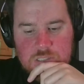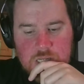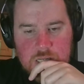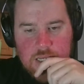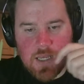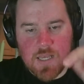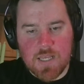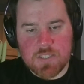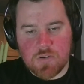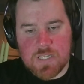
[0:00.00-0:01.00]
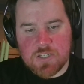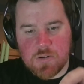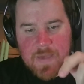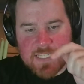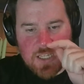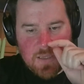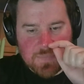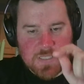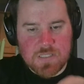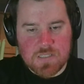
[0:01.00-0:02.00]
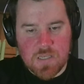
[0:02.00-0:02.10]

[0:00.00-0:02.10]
So let's go to match types.